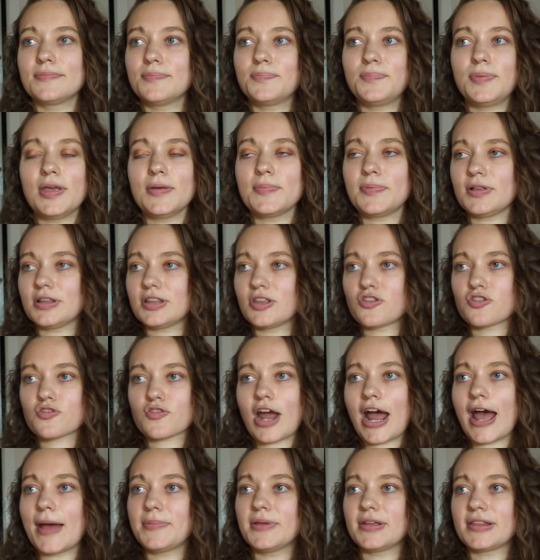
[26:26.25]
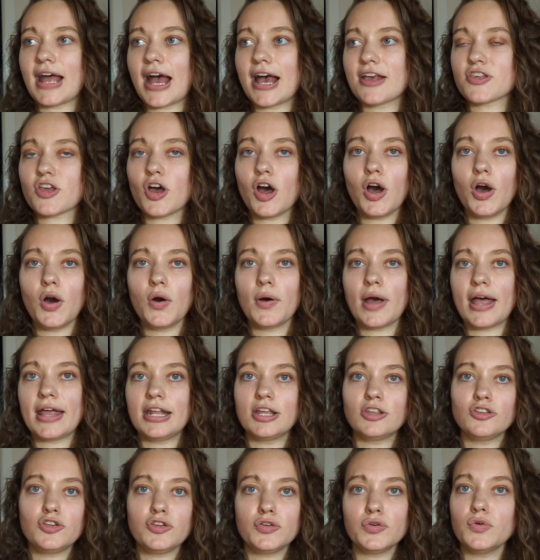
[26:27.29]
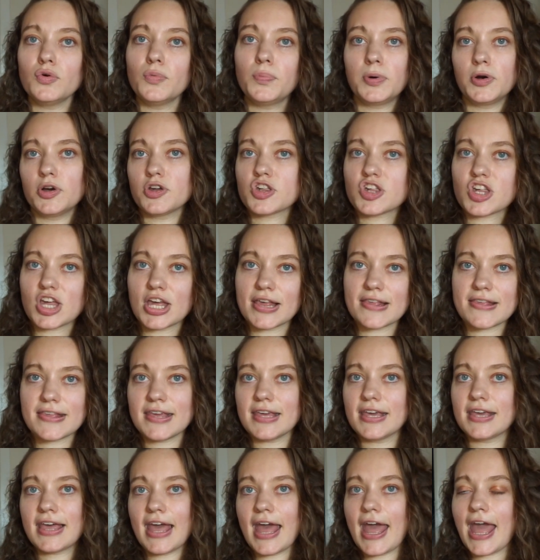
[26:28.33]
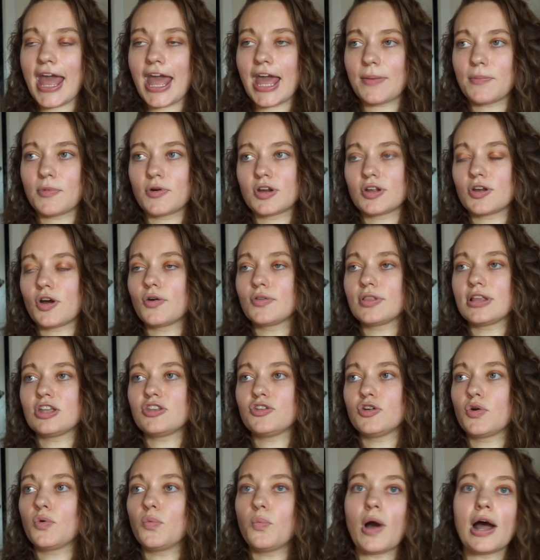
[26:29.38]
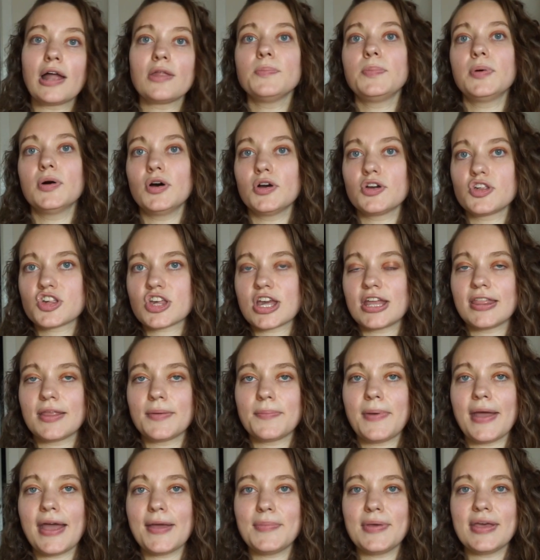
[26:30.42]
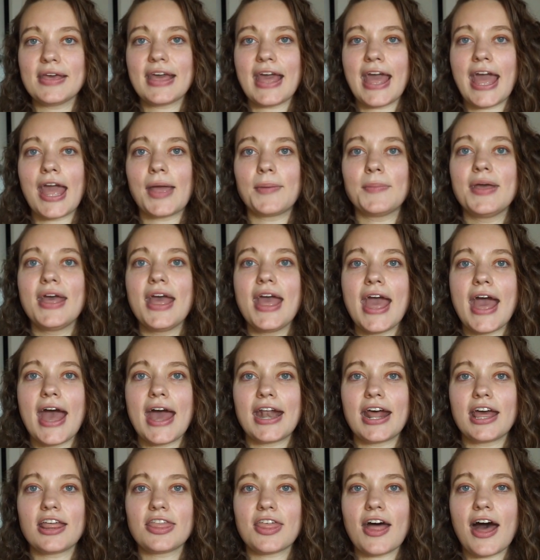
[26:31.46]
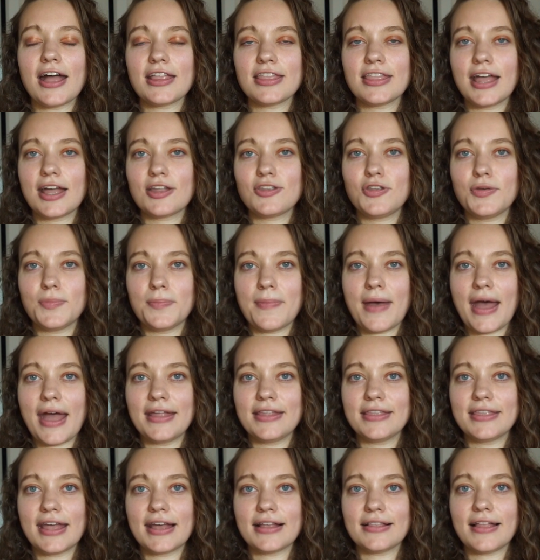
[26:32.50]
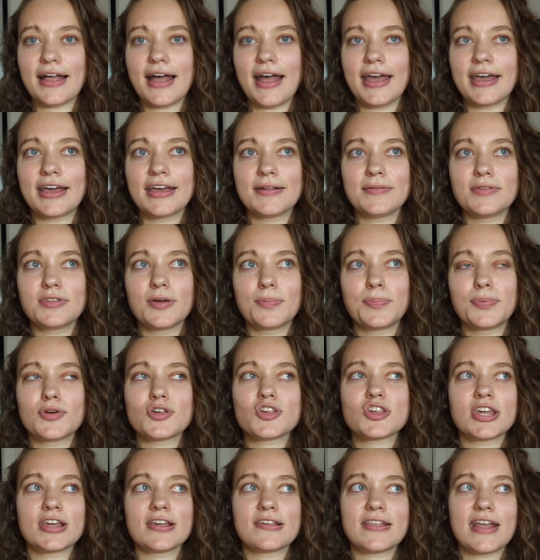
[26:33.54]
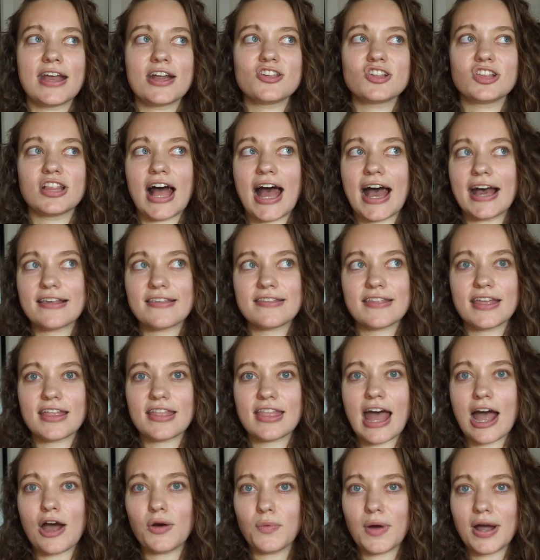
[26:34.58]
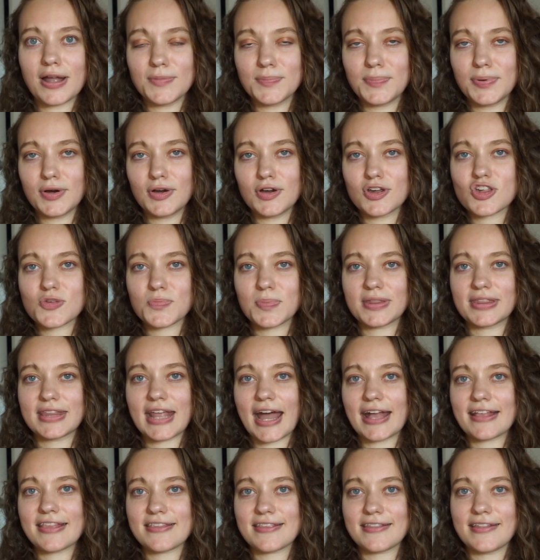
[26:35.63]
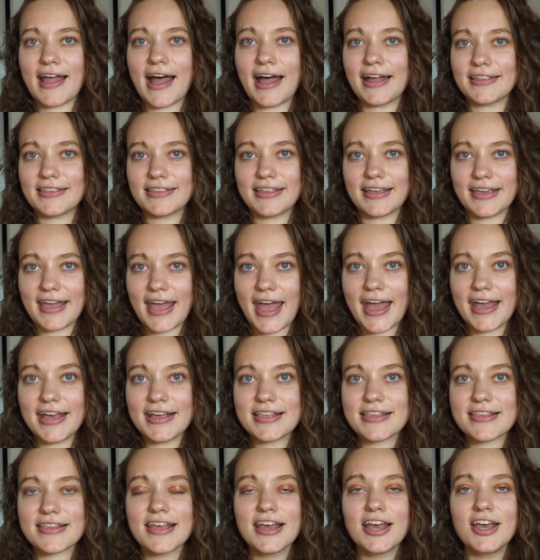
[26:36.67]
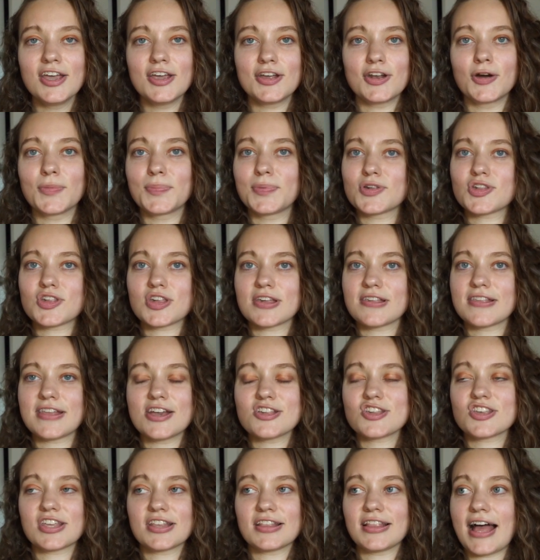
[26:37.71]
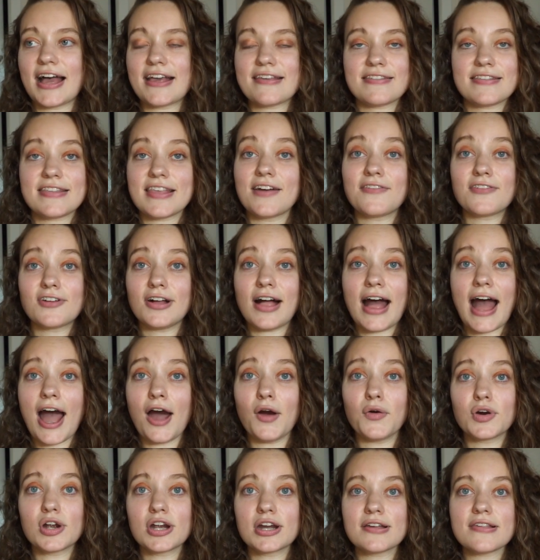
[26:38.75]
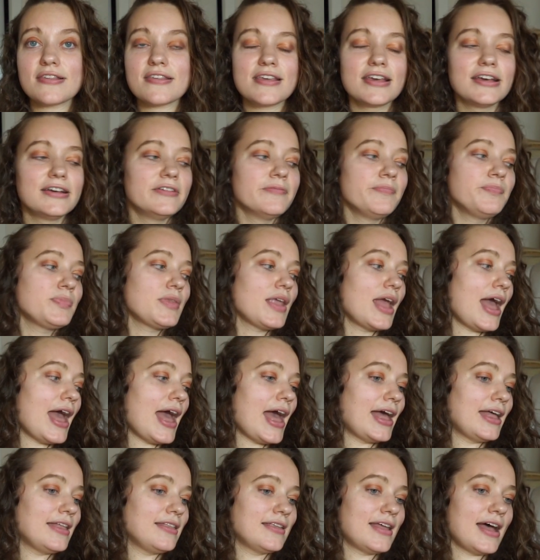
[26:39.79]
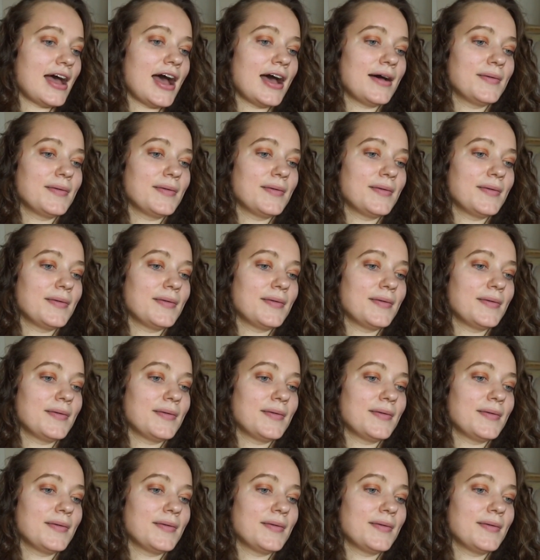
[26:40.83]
people described it as, oh, and in 2 pushes he came, or it only took 1 push and the baby came. And I thought that meant that like the pushing stage lasted that 1 push, but that's not the case. Pushing stage can last several hours. And